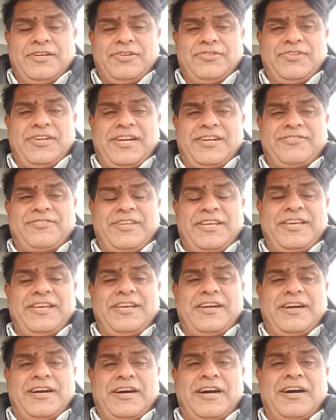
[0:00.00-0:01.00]
that
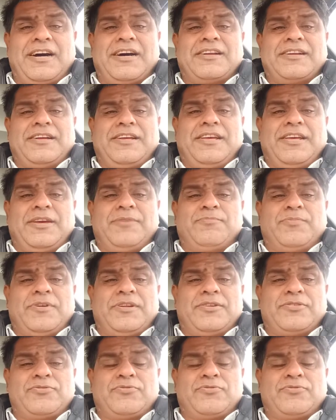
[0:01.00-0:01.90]
they are able